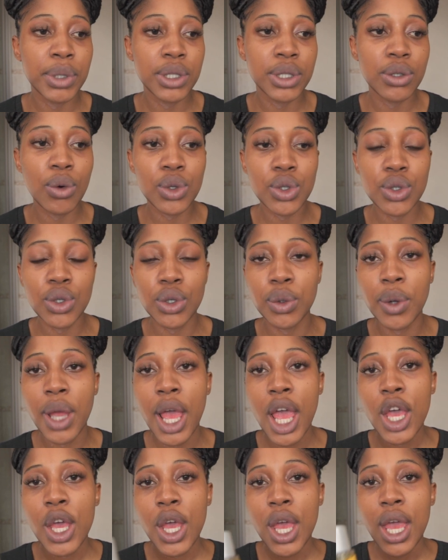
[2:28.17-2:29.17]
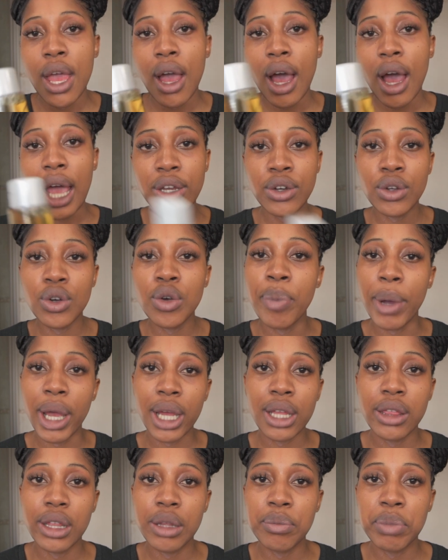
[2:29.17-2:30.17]
But also, I know
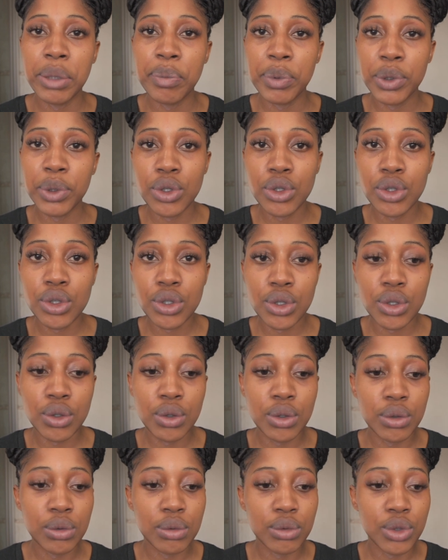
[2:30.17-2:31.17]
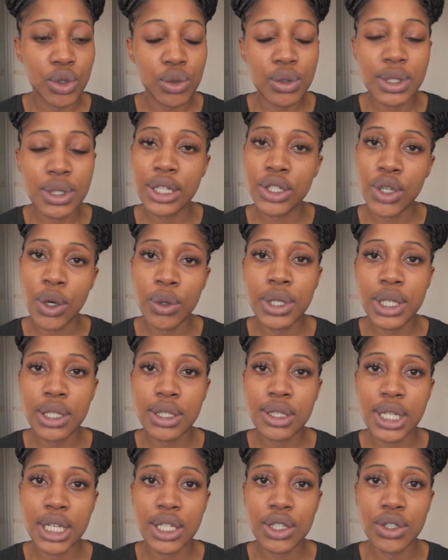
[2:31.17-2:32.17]
back then people used to use their toning
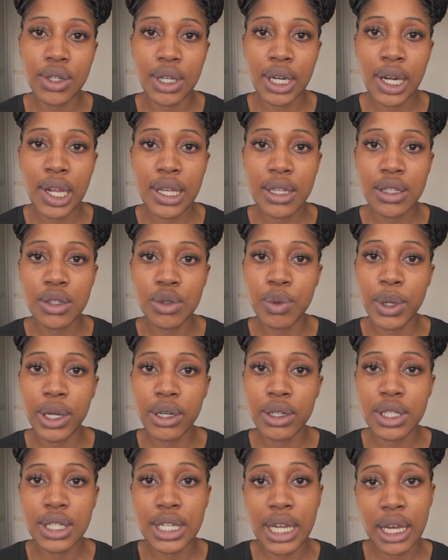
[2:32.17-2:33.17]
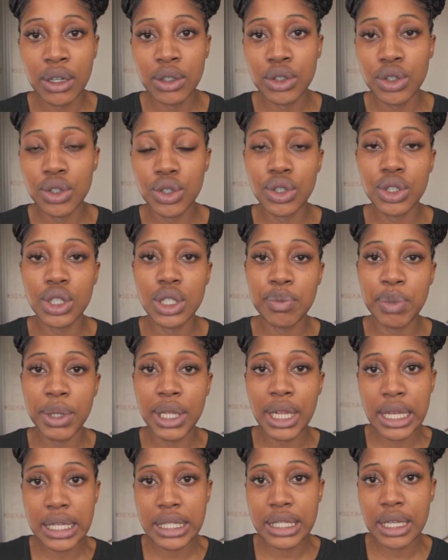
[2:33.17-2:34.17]
stage to cleanse, whereas now you should just be
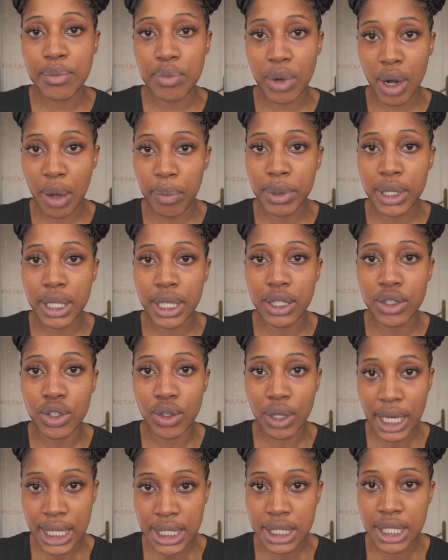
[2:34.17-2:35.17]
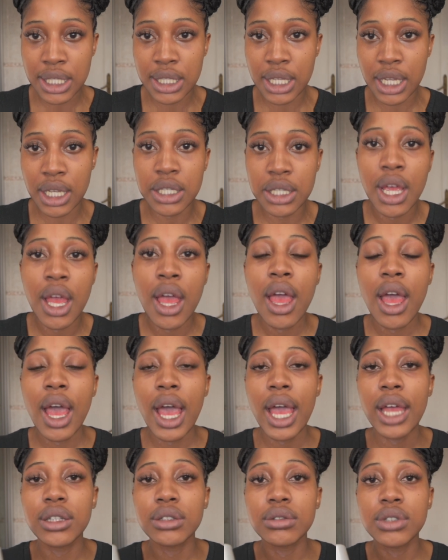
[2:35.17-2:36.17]
cleansing properly in your cleansing stage
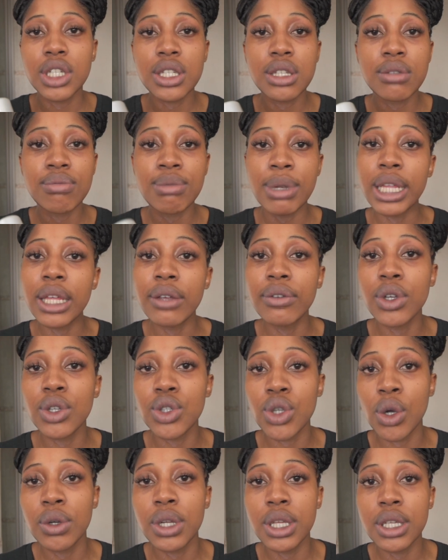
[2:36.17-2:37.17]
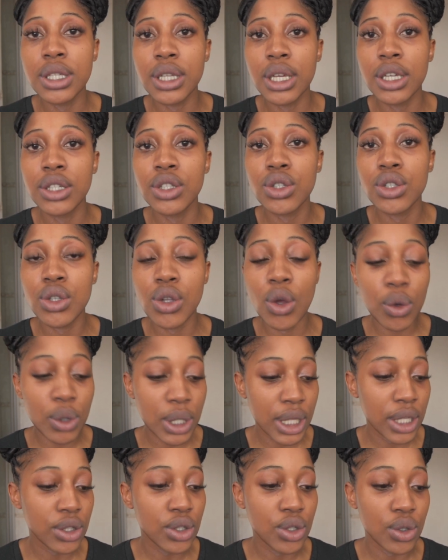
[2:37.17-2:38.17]
and just leave your toning stage
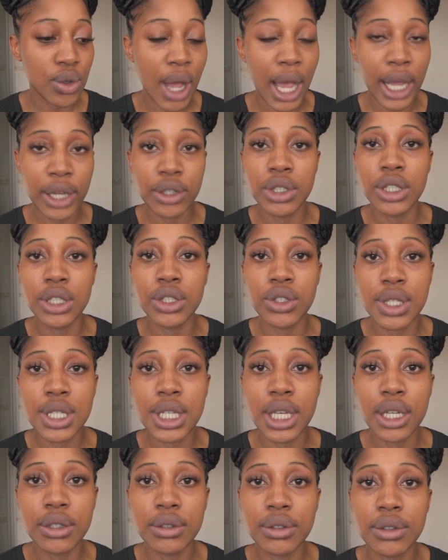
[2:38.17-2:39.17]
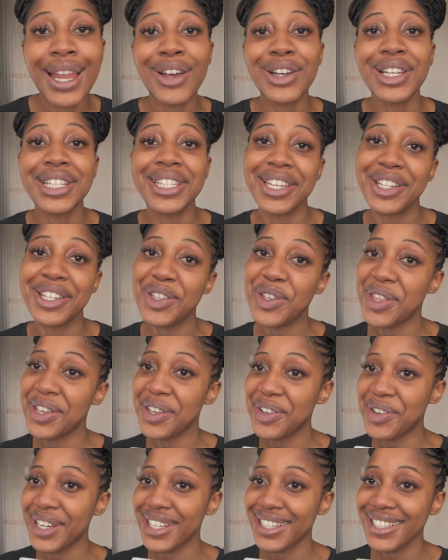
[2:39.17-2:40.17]
slowly to hydrate your skin. Now let's get into the
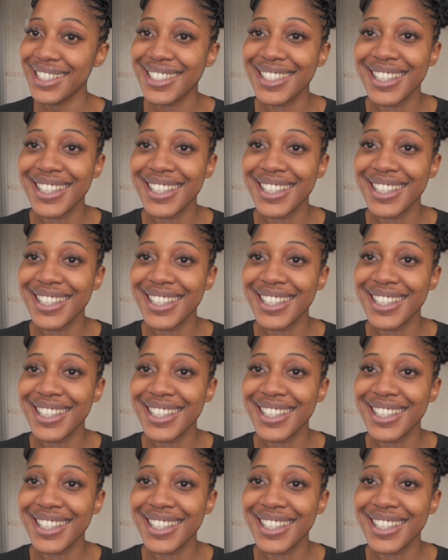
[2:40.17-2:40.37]
ingredients.